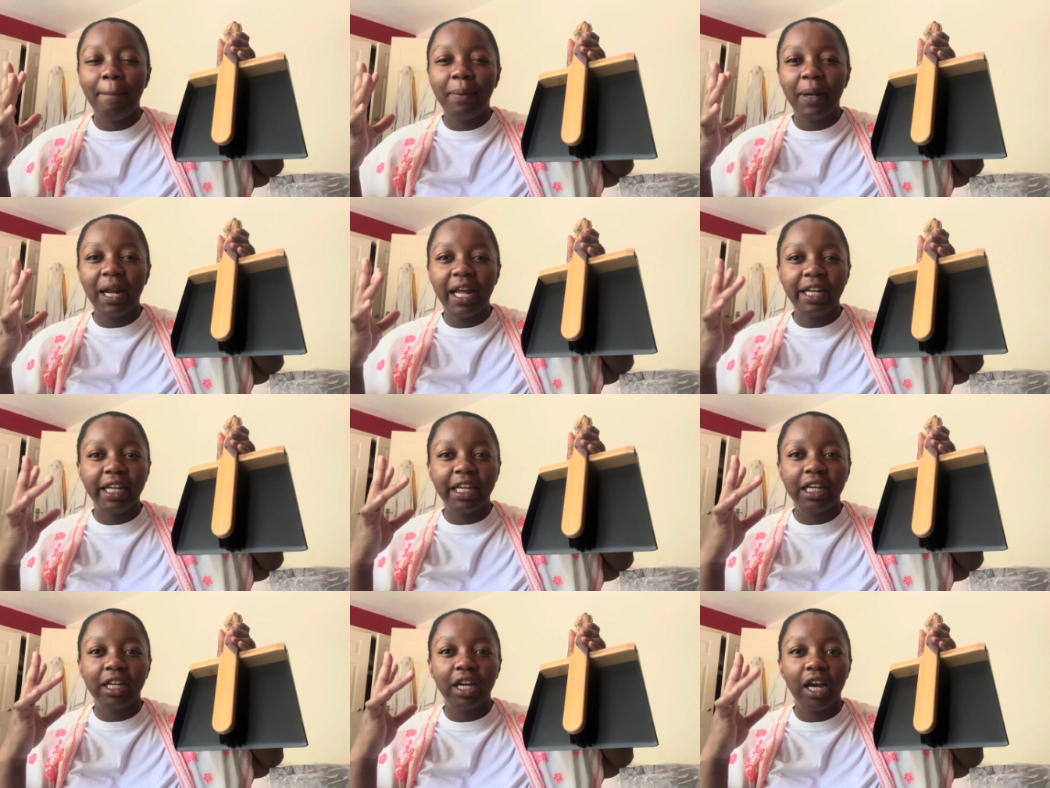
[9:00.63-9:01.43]

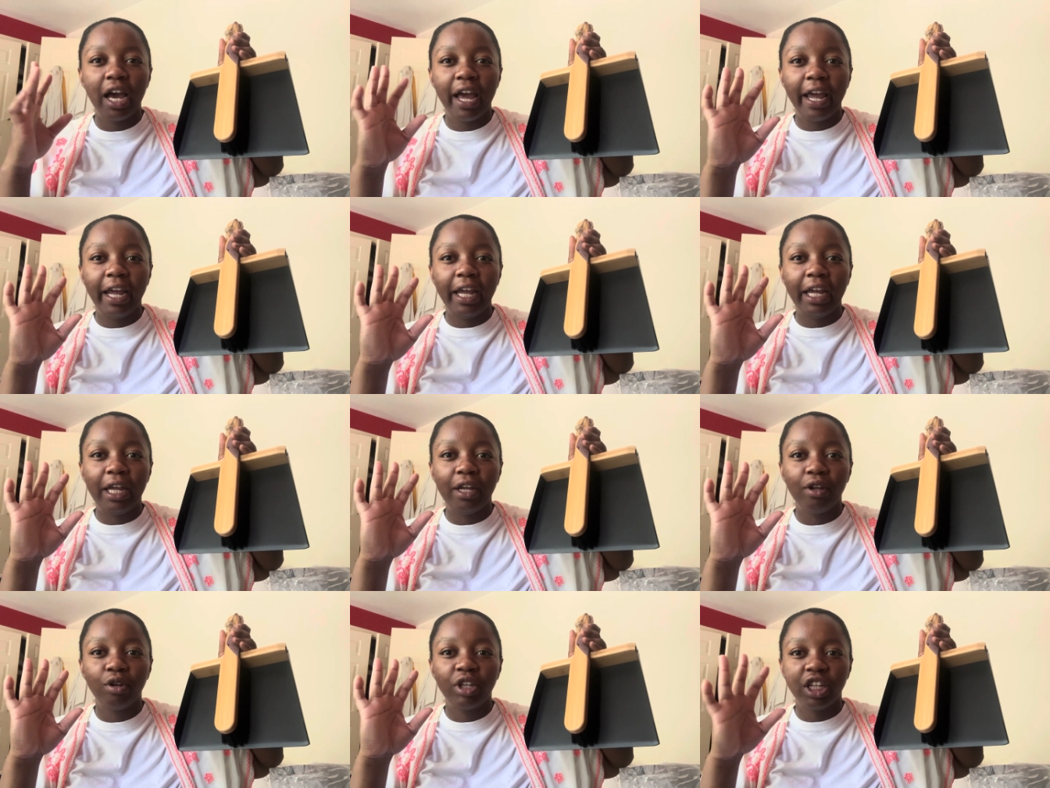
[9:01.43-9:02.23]
planning
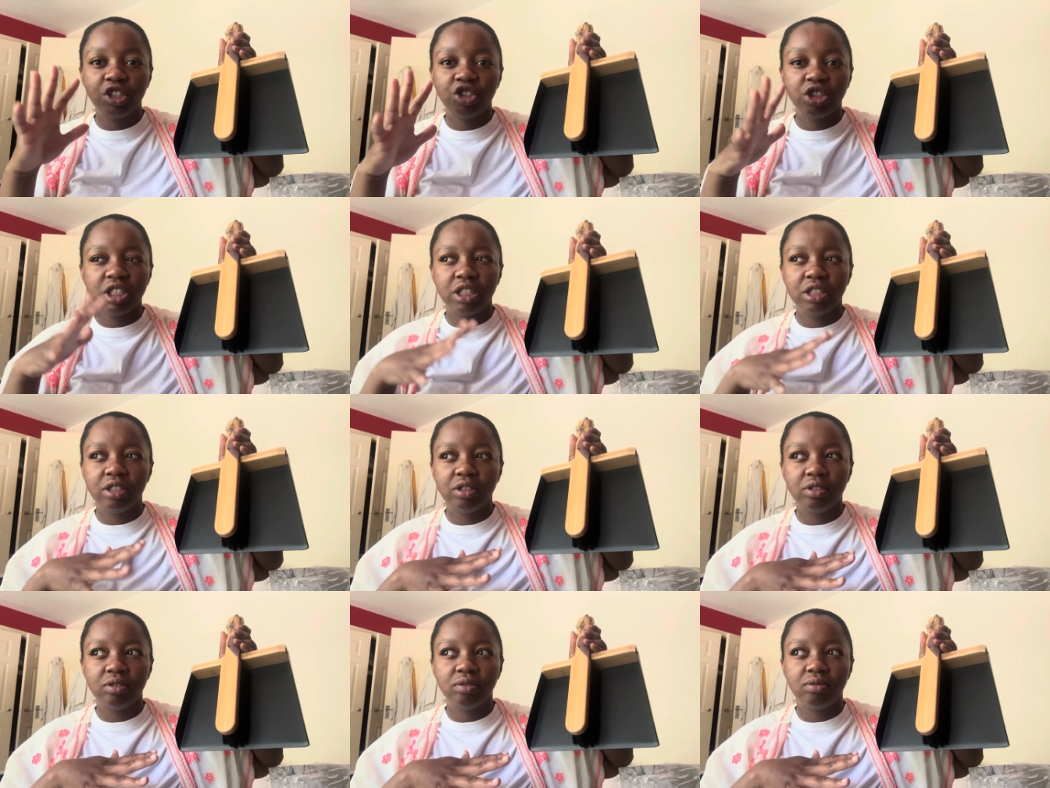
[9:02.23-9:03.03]
a
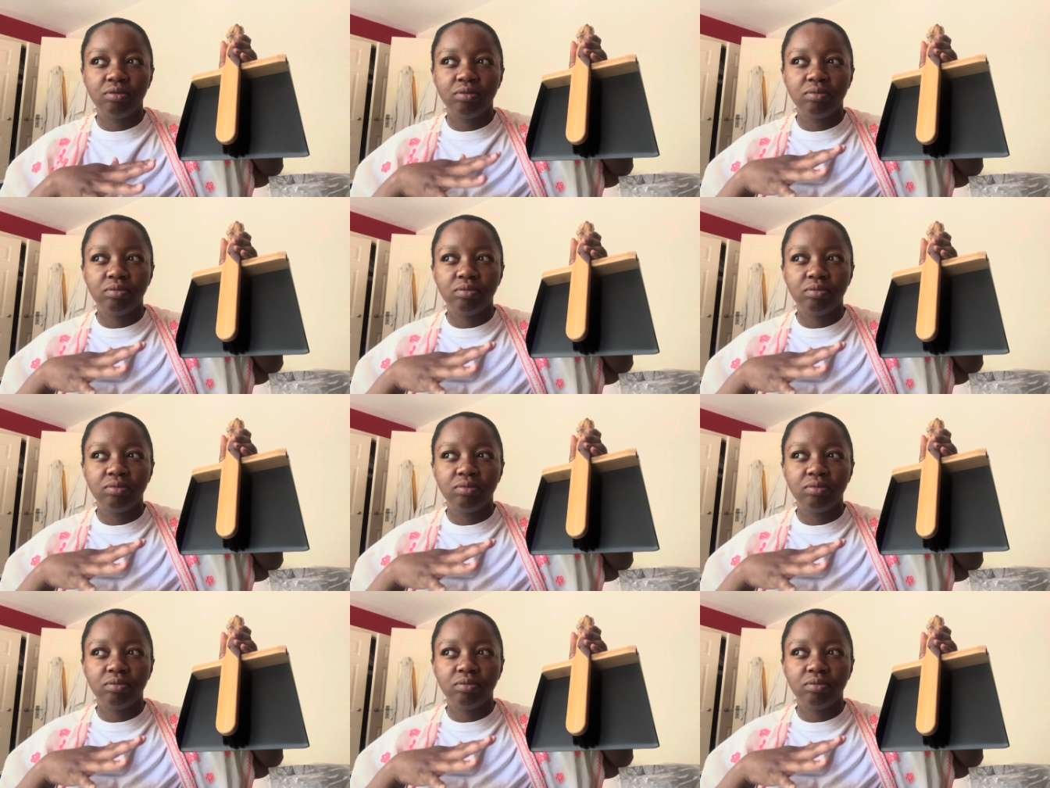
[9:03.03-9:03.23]
kitchen